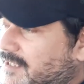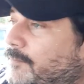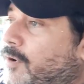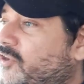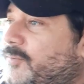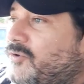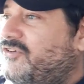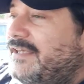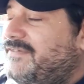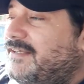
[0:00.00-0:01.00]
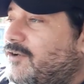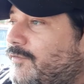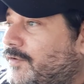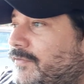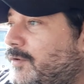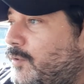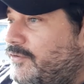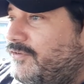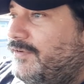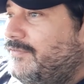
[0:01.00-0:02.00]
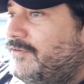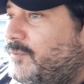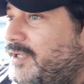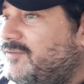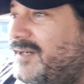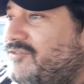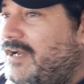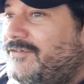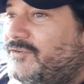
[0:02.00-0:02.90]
multiple safeties over the course of the 2020 draft to